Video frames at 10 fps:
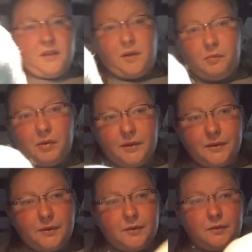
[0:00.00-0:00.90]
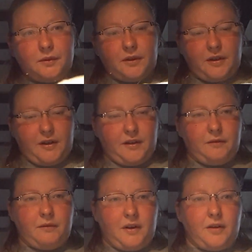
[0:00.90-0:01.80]
like a blue or
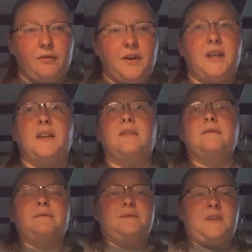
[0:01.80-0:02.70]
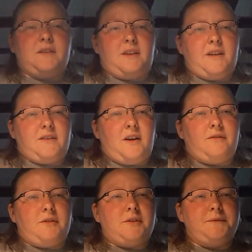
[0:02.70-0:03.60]
a green. This light's
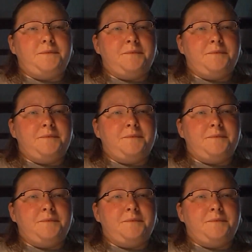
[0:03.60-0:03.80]
awful.